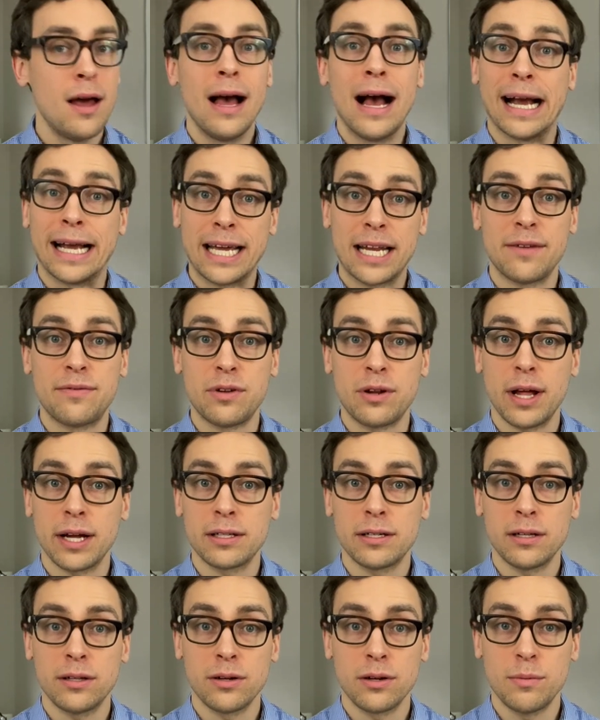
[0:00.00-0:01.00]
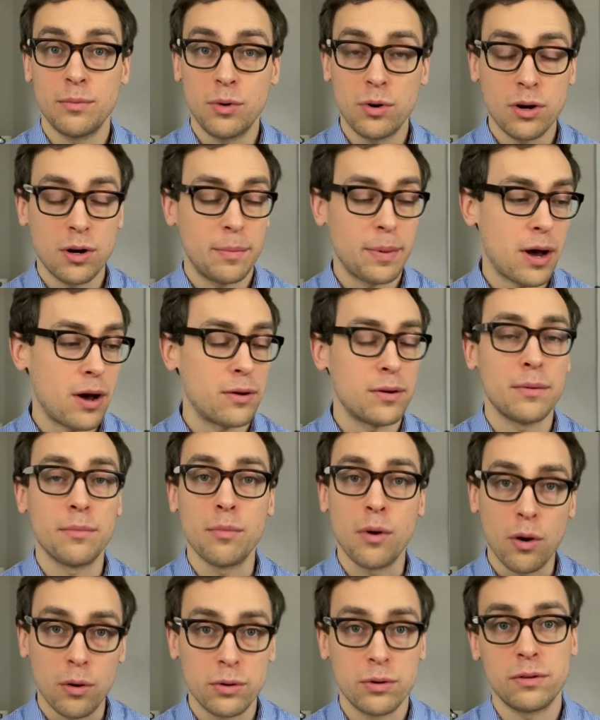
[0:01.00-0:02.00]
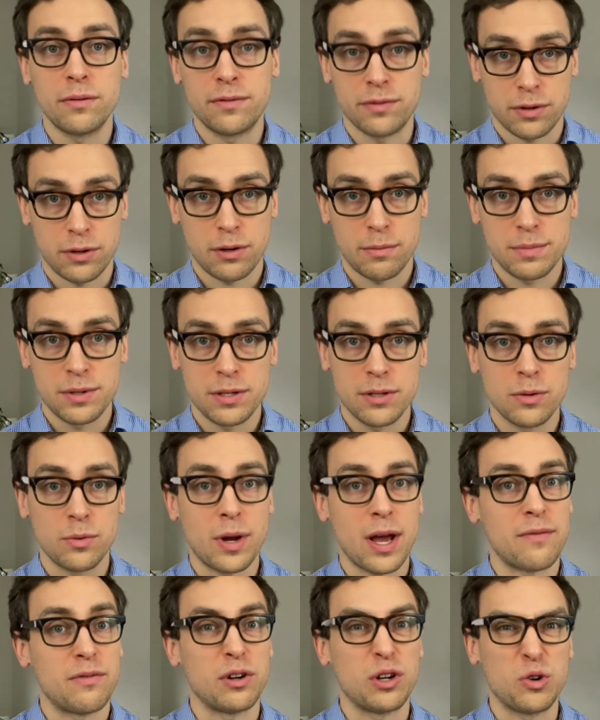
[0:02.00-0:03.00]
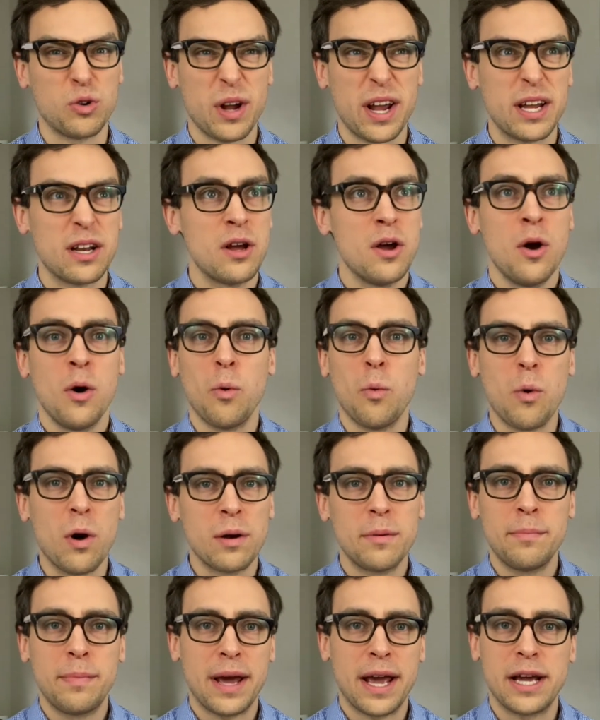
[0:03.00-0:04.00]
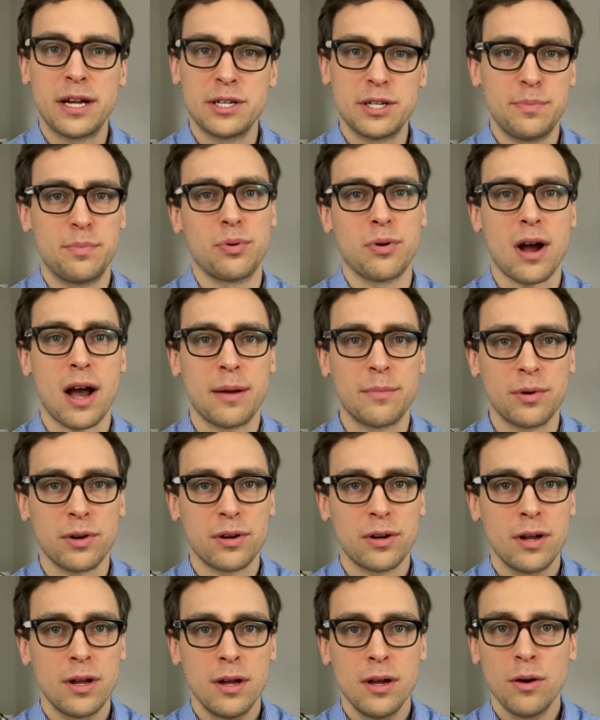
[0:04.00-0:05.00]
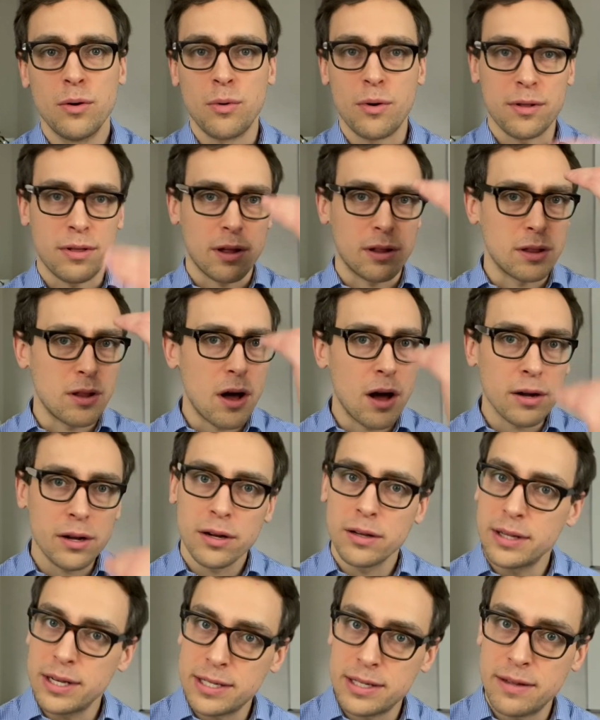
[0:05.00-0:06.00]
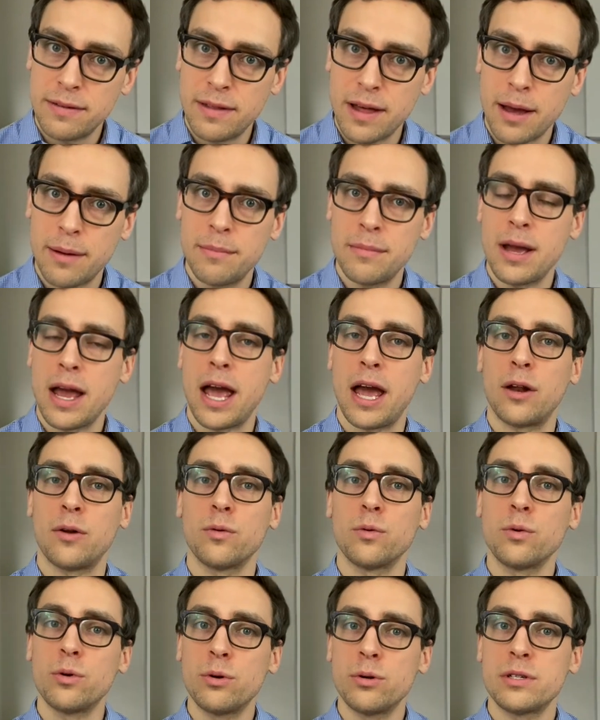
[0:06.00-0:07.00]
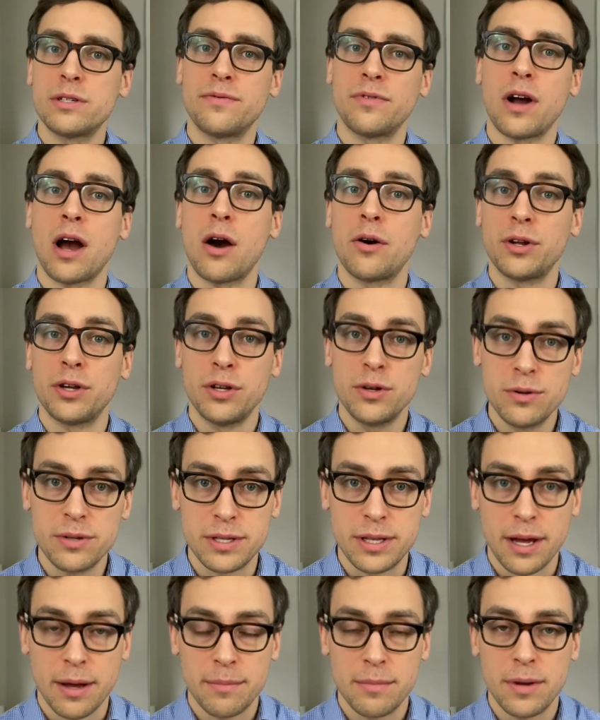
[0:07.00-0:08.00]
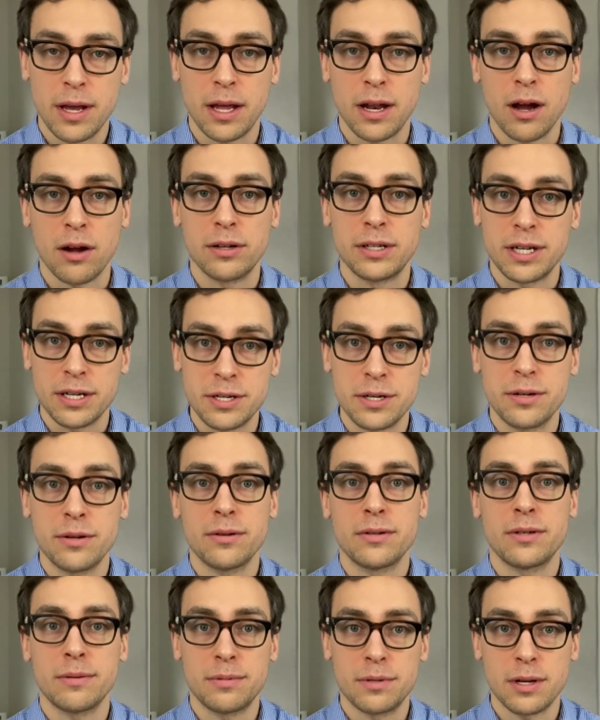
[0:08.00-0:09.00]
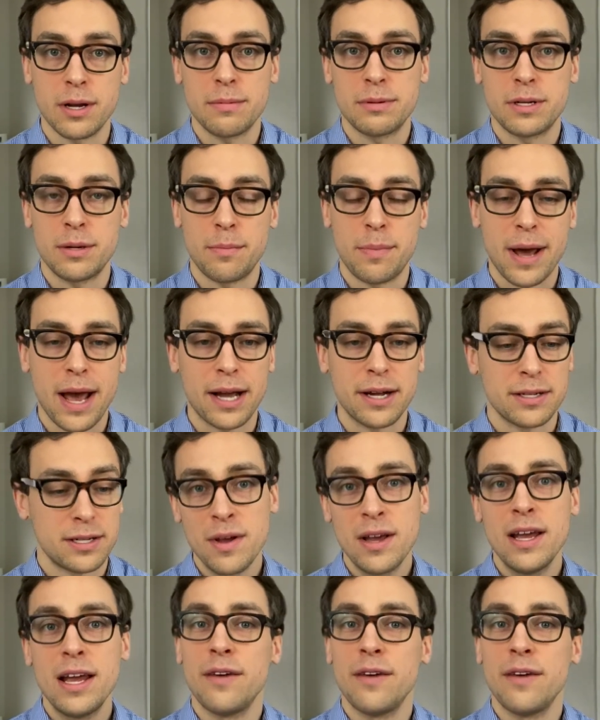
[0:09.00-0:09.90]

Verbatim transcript: Again, if you'd like to learn more about modal verbs, we have a great one-page primer with a longer list of them and rules for how to use them in our digital subscription package.